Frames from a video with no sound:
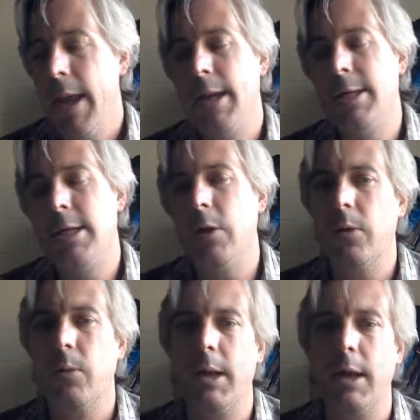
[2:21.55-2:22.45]
And
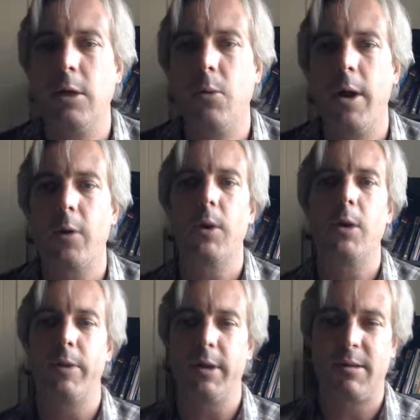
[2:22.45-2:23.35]
during the reading, you want to
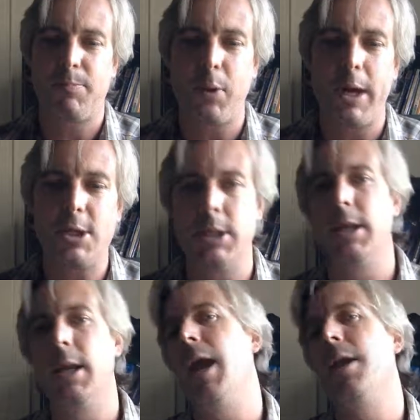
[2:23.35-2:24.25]
read with
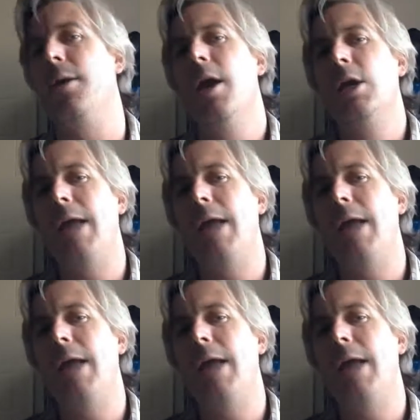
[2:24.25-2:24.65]
expression and